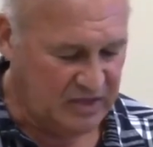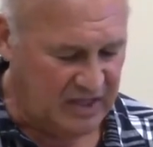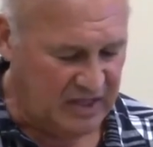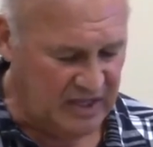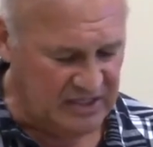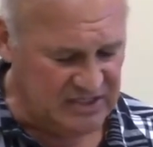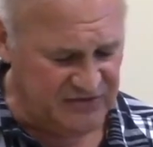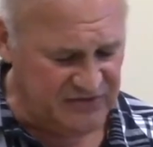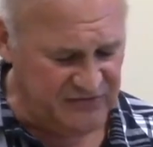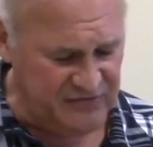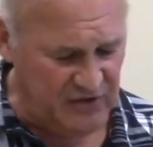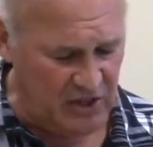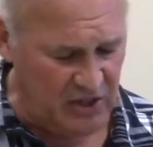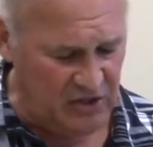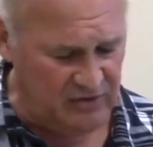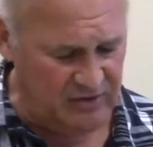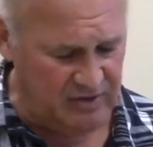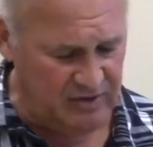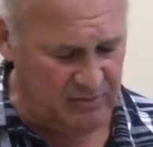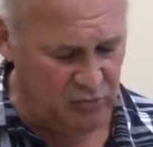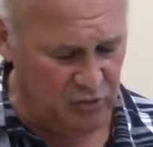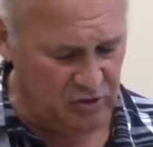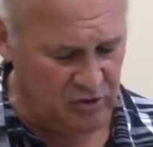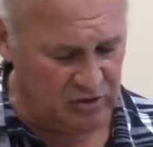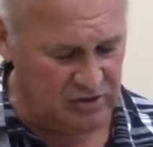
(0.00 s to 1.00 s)
and to follow
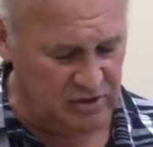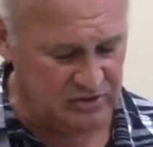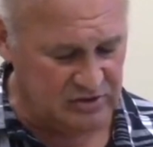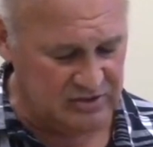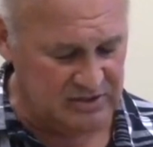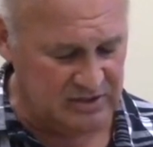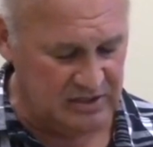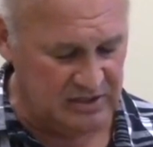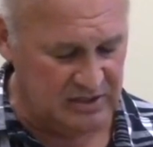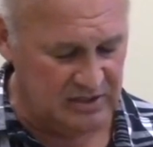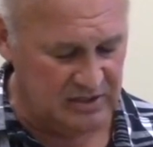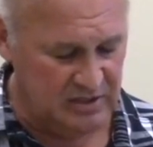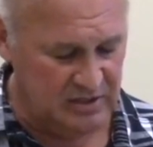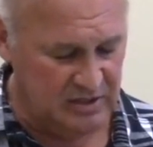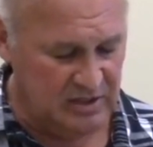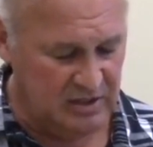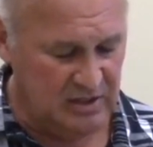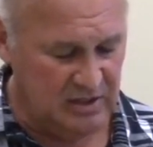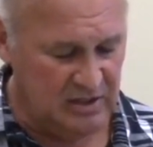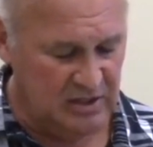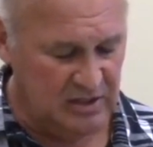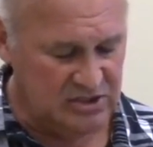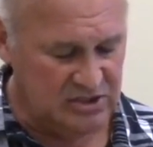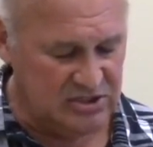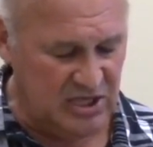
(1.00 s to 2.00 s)
Him more closely,
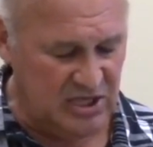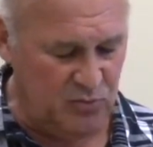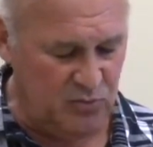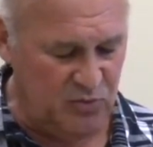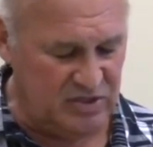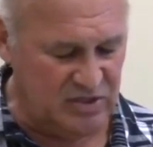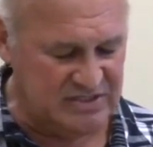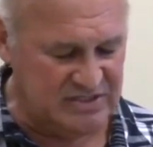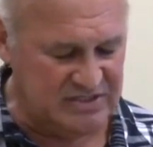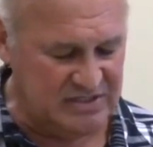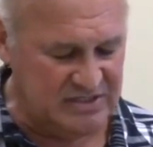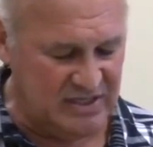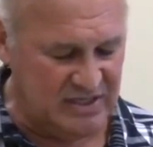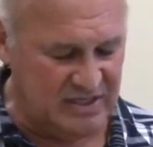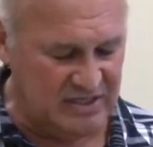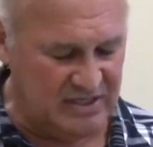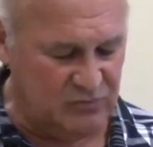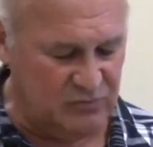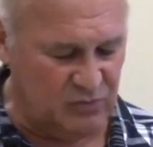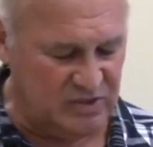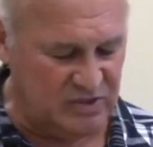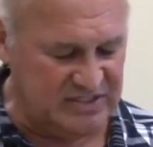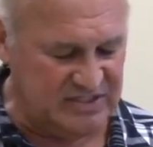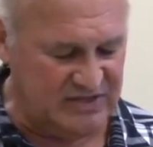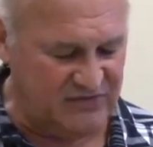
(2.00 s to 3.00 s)
Psalm
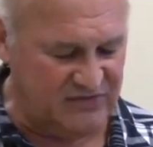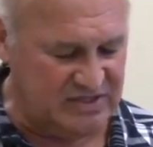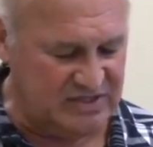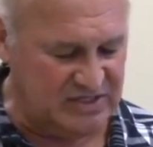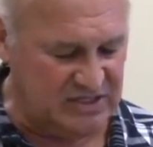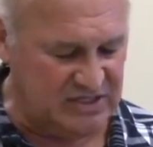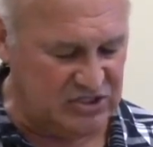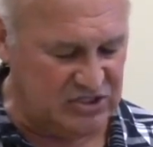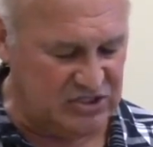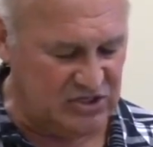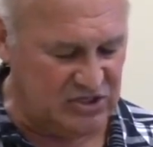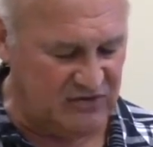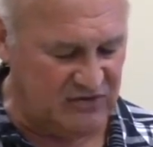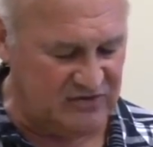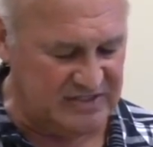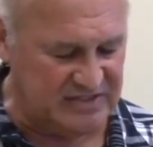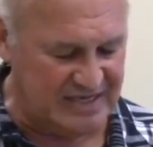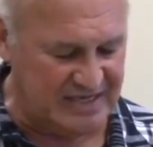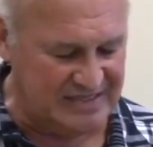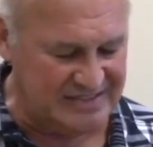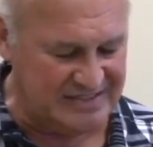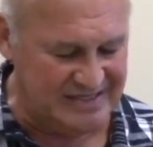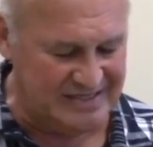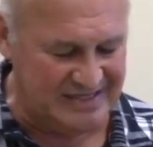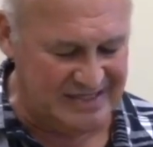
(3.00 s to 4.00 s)
117 serves
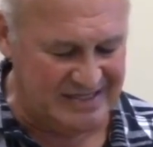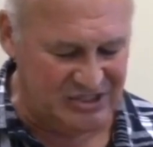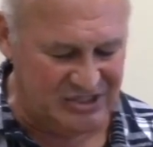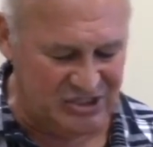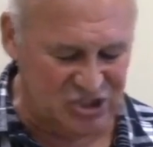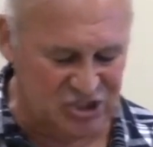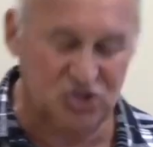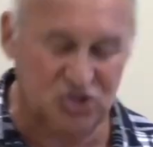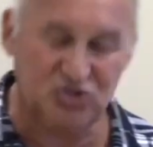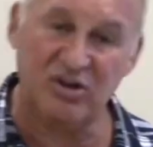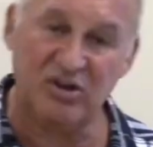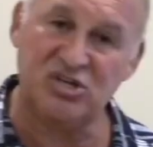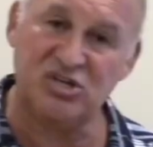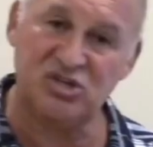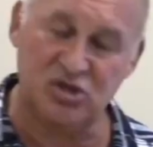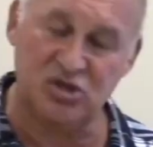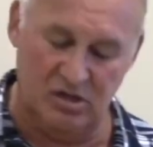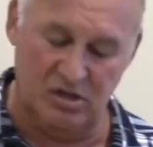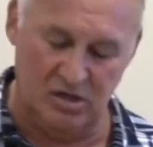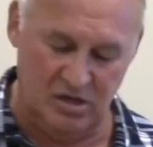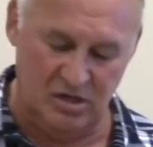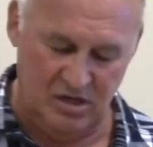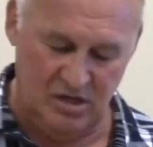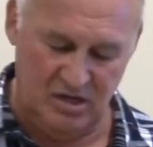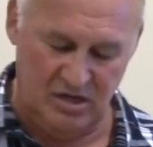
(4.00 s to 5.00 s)
as an
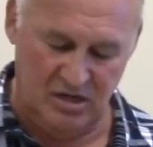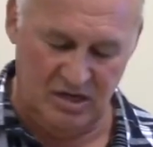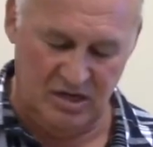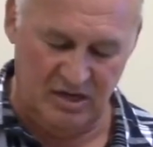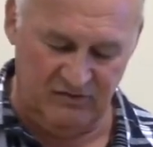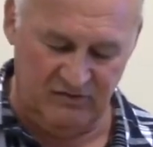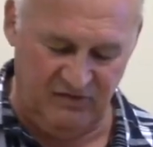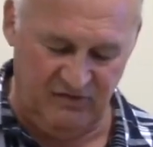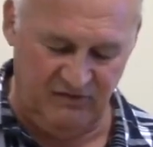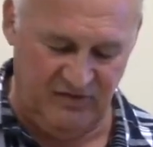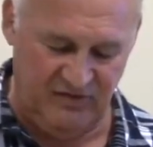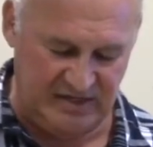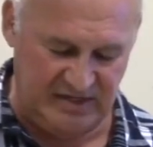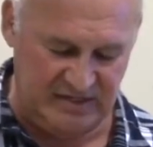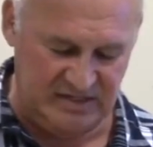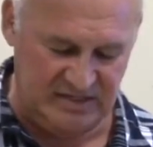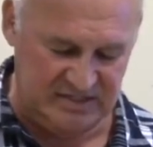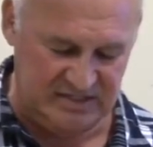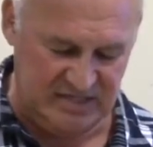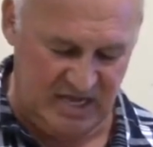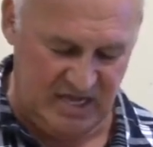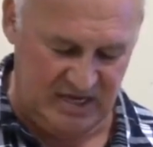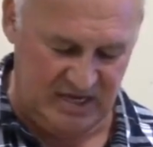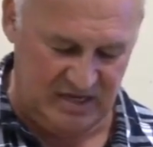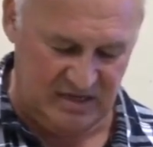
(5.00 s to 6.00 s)
illustration of divine
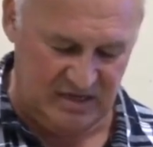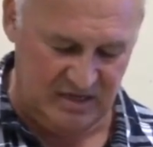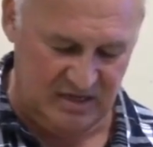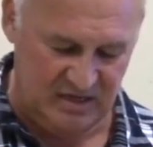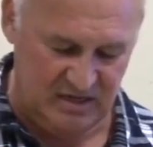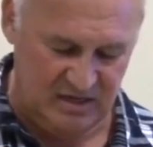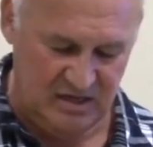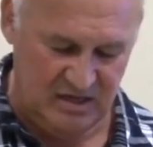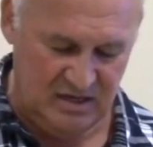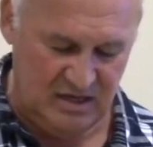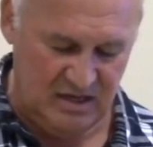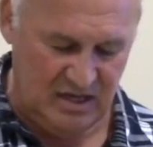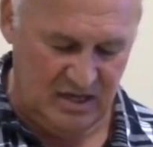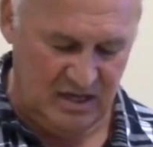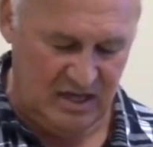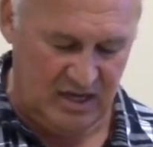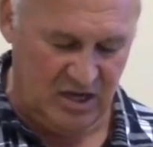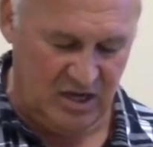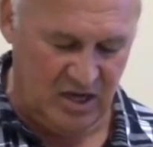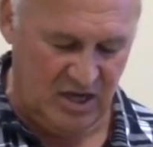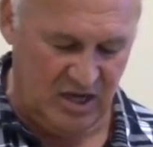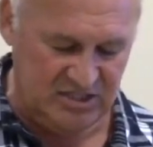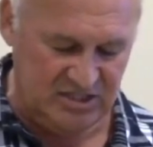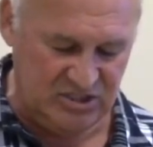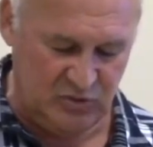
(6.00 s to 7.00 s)
design
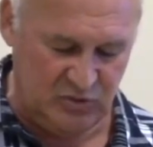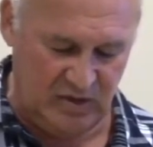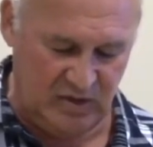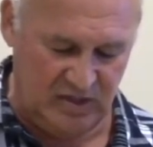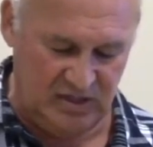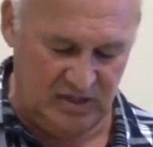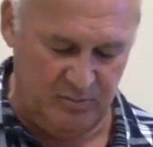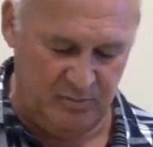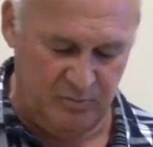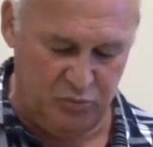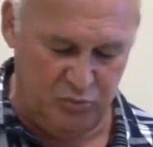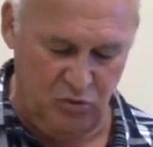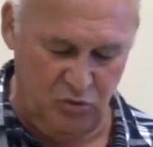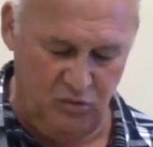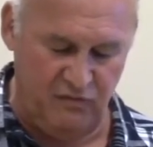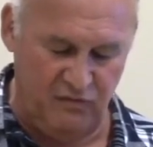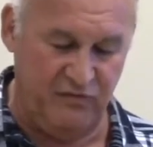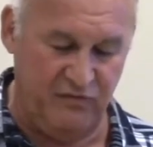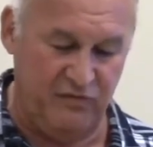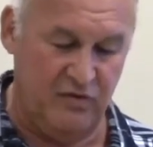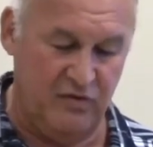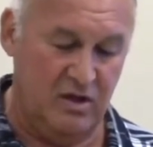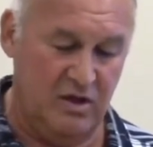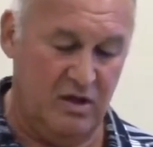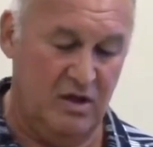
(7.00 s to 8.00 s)
and consequently
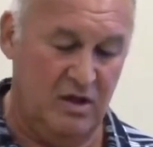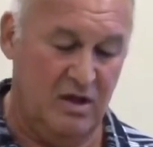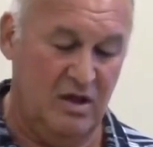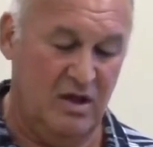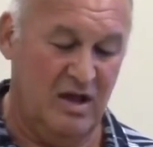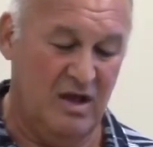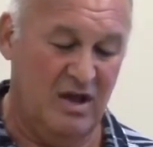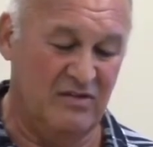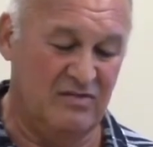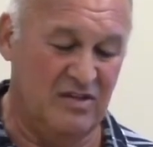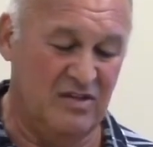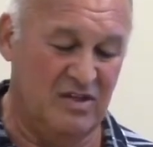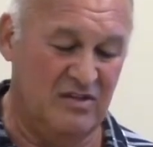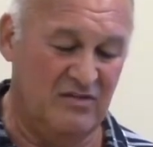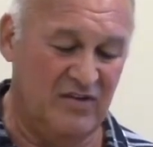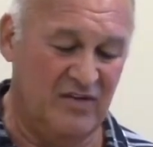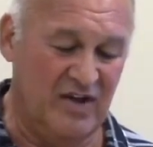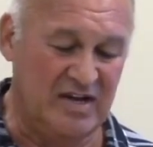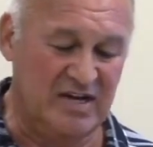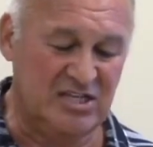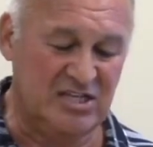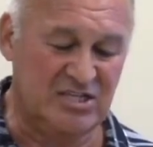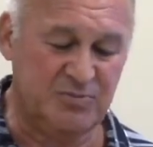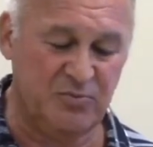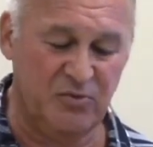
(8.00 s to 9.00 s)
proof of the
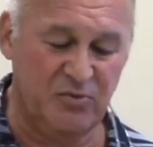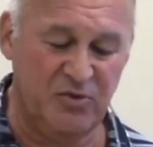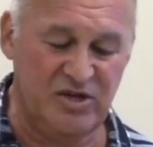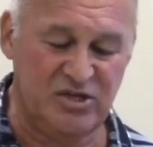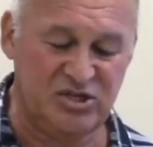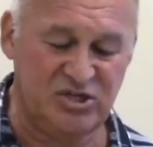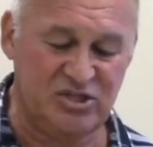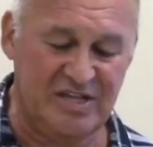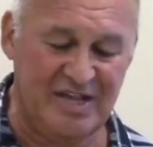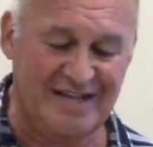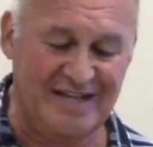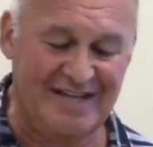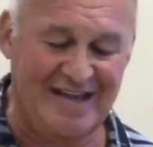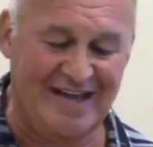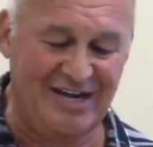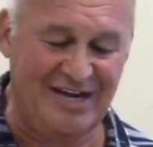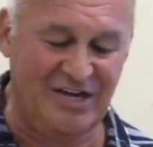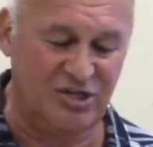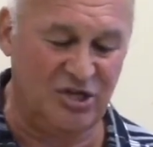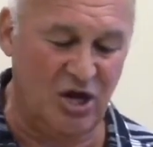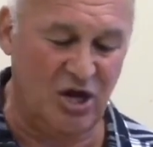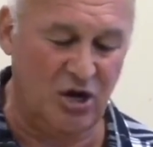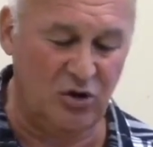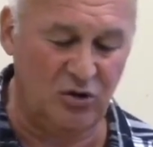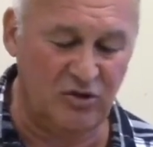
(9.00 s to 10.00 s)
divine inspiration that
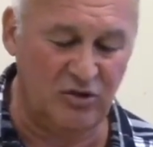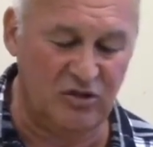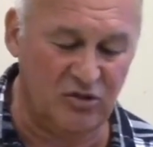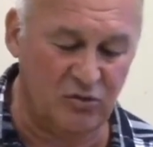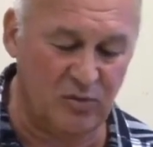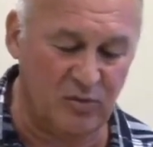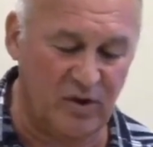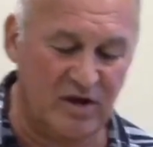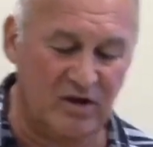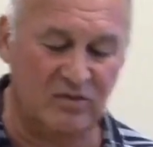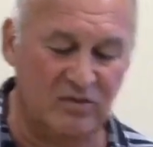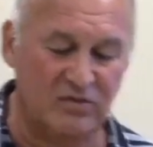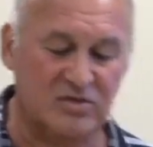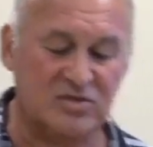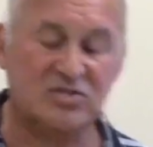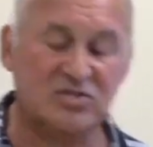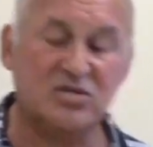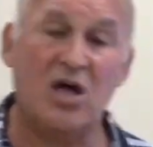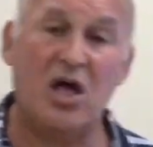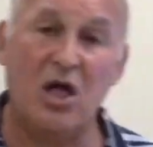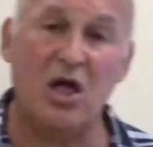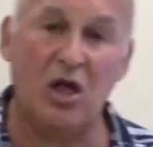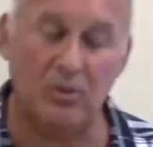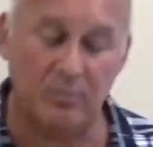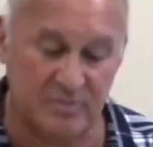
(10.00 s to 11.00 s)
guided not only the writer of the
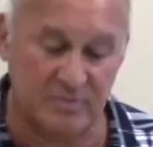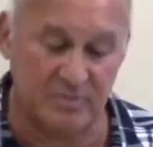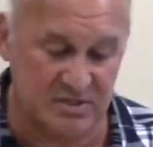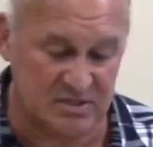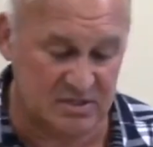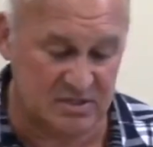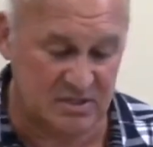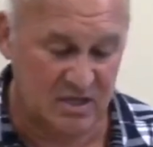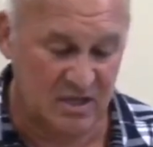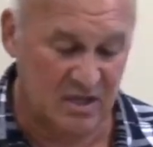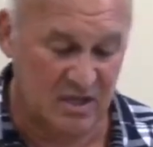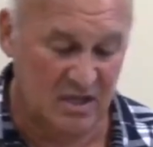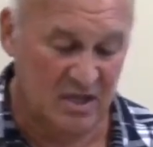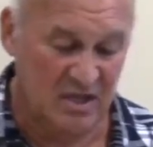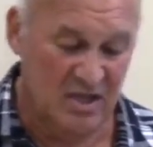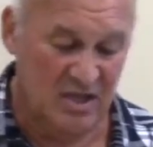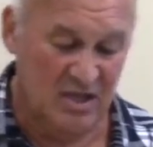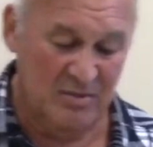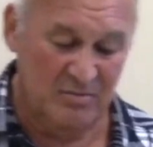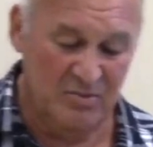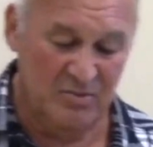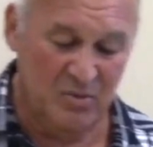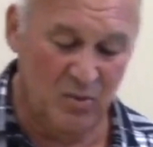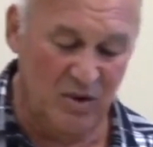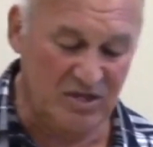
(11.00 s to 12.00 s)
Psalms,
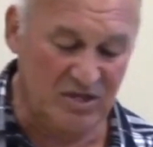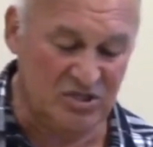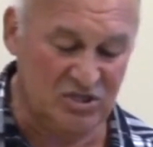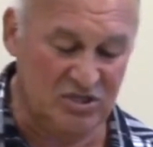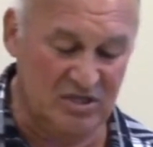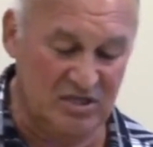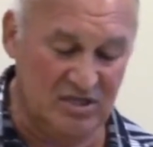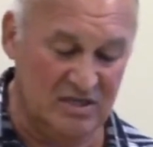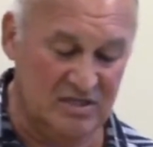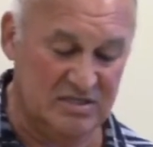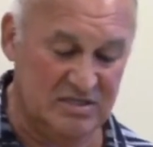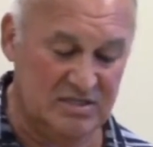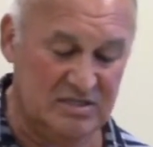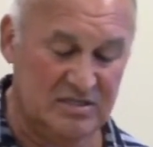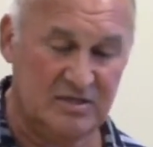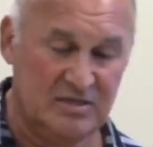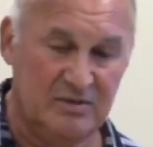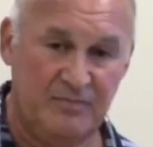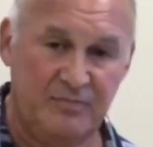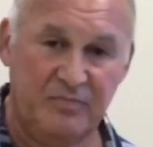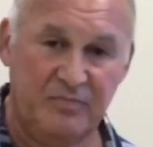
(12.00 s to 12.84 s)
but watch this.